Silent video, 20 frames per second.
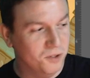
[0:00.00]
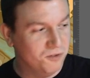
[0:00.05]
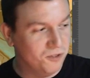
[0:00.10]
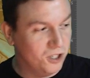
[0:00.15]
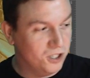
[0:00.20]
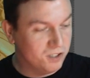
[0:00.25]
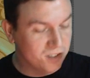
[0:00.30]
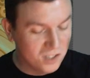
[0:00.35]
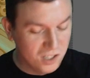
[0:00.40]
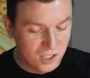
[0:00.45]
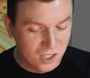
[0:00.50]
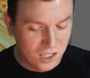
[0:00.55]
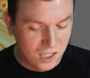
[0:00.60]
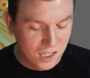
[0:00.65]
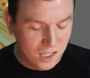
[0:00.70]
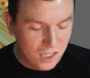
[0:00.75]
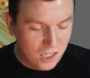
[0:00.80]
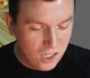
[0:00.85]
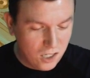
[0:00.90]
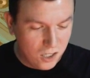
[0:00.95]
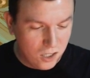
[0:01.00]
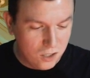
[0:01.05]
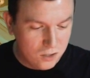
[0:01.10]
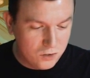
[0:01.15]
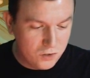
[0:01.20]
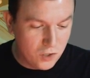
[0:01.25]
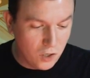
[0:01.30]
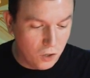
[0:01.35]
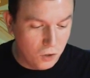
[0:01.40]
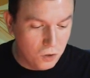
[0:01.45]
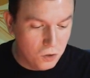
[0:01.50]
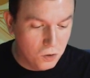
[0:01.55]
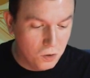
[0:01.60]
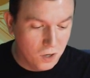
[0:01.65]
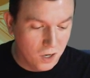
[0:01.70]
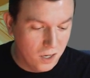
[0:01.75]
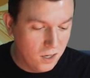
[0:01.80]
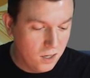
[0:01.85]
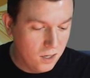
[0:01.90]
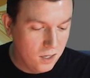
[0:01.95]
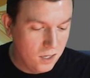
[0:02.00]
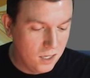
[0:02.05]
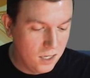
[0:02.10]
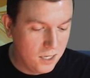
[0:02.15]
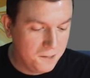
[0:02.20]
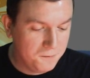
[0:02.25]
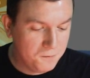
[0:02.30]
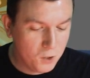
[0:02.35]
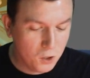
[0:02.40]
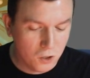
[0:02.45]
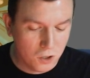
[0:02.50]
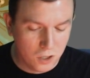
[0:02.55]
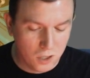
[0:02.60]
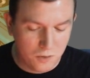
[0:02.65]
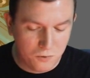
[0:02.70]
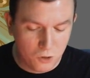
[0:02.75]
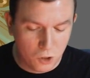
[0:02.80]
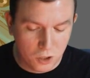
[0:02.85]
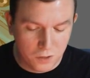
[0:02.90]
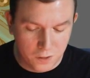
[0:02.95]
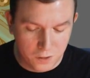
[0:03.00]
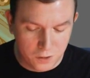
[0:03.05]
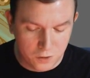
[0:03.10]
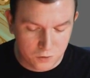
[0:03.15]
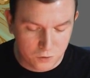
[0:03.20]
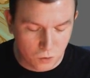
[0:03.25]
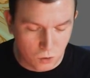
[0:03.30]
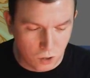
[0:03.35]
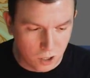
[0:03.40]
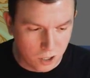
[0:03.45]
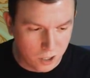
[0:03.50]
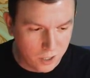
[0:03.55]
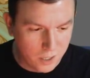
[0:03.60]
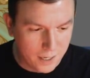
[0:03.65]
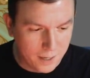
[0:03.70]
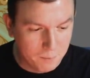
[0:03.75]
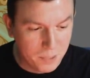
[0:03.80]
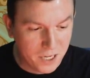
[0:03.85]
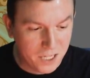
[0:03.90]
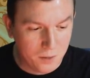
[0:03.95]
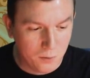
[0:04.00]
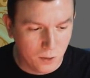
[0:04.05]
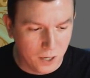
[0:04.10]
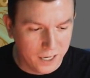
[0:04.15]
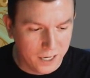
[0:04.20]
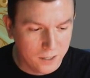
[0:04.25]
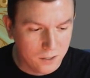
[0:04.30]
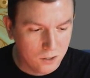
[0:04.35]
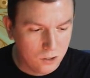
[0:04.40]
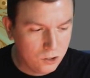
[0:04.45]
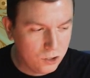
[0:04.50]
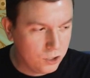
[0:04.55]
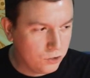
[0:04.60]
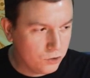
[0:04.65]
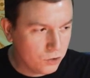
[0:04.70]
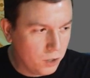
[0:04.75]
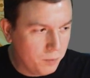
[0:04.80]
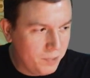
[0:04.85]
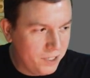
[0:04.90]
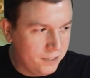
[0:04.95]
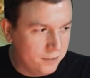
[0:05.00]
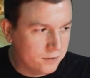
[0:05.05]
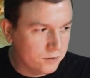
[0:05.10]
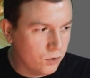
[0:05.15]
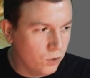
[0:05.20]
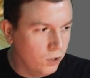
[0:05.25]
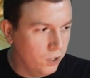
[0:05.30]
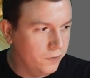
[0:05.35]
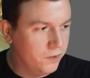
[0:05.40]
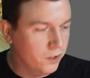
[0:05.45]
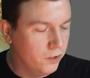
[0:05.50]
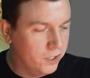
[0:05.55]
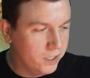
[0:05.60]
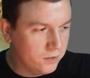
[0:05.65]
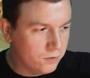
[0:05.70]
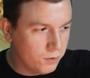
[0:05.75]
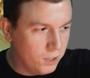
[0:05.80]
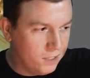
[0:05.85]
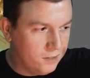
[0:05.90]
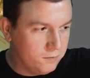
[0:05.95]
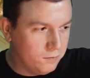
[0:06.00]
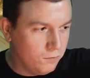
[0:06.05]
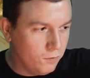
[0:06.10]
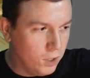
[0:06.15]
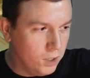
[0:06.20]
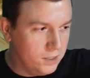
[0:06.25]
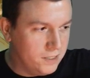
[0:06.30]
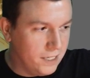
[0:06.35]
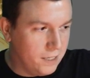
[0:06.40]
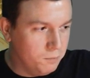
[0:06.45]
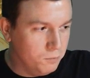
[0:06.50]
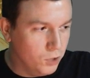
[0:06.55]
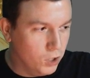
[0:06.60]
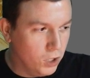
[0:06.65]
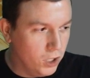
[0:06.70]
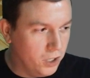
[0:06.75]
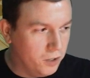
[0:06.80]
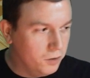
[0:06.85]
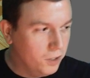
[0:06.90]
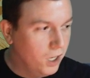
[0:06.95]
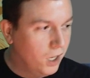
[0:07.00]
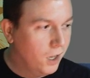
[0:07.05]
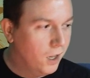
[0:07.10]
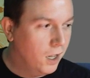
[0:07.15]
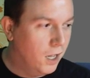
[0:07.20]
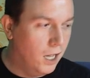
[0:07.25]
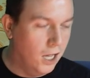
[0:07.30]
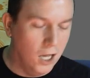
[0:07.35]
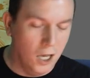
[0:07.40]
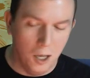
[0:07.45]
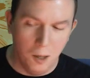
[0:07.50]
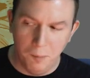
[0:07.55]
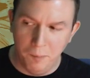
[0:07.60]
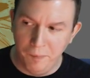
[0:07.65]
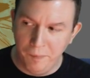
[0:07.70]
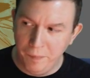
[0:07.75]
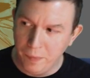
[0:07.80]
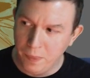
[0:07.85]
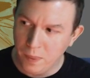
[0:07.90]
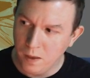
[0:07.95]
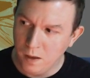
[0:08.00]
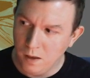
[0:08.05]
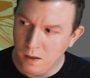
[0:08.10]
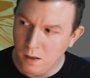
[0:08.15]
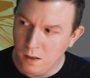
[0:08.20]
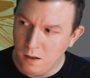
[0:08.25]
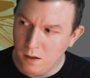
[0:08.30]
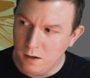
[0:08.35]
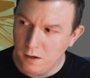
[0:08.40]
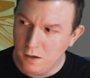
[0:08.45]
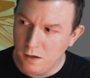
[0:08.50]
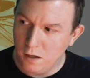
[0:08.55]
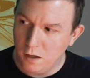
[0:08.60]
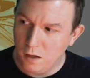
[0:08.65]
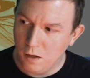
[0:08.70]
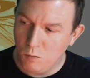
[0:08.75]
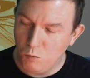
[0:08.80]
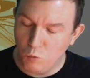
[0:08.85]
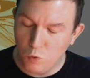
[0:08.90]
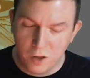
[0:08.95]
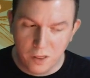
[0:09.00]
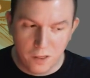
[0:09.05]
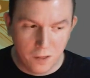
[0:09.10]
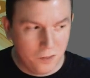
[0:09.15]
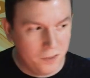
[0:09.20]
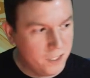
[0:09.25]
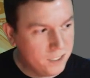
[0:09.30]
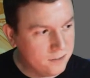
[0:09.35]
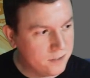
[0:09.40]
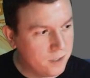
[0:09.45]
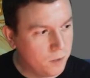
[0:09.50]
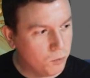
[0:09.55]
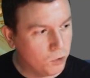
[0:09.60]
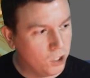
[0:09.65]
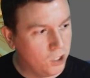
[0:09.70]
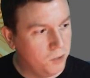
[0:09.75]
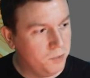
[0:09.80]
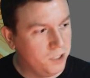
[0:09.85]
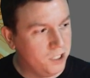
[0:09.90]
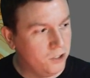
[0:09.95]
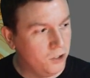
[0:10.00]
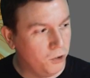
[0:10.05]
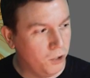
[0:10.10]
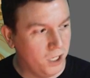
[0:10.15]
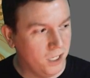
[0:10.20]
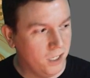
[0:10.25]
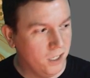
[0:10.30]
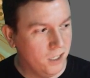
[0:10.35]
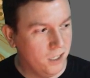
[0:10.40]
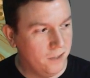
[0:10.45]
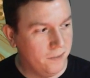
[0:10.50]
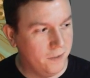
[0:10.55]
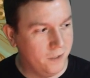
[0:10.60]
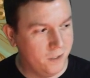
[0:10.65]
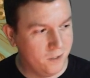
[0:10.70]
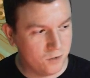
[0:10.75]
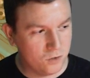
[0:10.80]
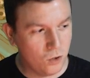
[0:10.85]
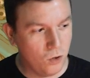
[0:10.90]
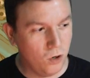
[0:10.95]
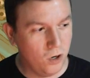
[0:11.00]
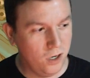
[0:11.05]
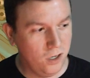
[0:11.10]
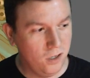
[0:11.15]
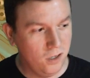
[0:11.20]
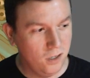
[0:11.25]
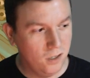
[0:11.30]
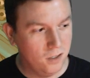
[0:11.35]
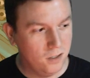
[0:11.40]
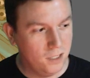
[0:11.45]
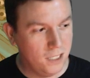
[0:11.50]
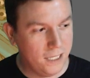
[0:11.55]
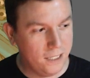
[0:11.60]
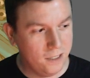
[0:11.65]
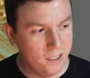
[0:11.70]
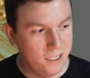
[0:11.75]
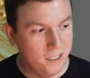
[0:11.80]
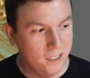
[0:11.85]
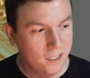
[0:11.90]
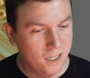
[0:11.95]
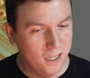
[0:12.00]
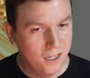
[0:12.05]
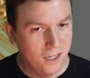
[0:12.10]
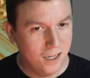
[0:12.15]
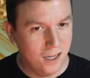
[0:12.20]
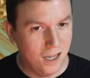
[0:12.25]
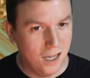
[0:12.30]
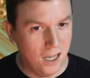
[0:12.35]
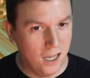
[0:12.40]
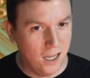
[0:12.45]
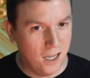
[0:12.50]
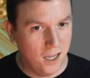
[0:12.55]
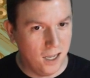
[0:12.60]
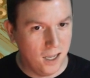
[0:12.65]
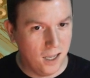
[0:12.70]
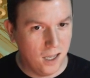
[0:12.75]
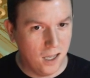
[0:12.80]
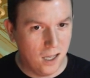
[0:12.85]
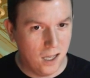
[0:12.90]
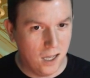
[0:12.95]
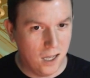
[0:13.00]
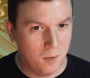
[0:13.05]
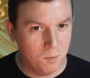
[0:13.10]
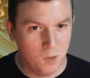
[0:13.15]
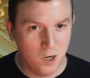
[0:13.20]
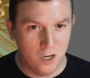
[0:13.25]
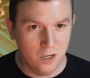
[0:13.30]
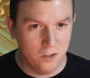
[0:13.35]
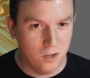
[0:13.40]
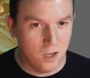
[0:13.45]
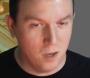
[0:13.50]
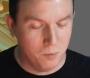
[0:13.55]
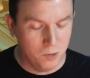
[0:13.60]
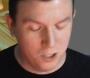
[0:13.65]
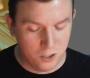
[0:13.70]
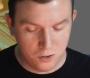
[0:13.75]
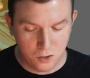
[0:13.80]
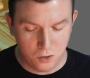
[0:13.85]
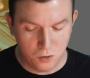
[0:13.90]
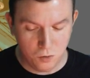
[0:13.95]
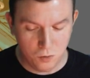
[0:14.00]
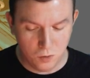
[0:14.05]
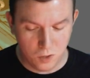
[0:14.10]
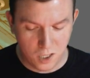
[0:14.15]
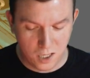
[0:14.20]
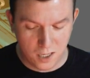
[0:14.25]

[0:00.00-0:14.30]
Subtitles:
first. So if you're in the Discord, and by the way, you should join my Discord. The link's right down below. One of the things that we're going to be doing in the Discord lately, I'm gonna do